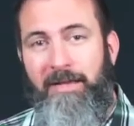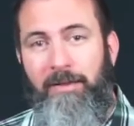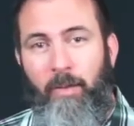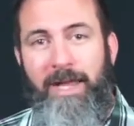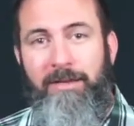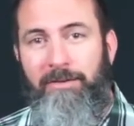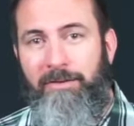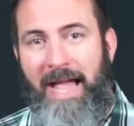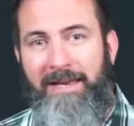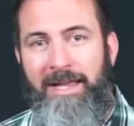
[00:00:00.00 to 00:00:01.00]
and the way you do
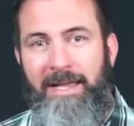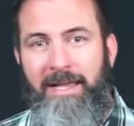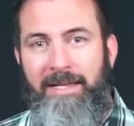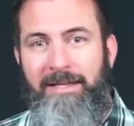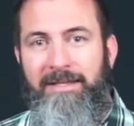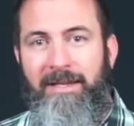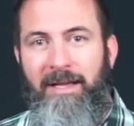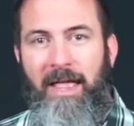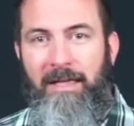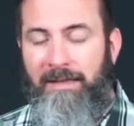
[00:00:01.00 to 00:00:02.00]
that is
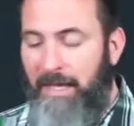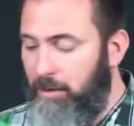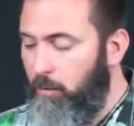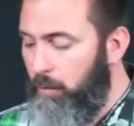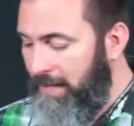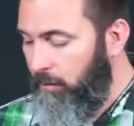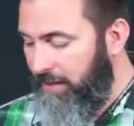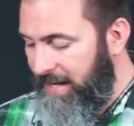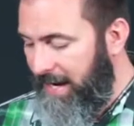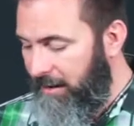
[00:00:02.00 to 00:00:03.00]
that you read it
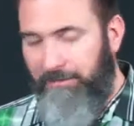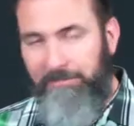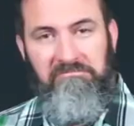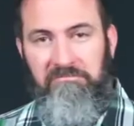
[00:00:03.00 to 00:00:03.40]
with care,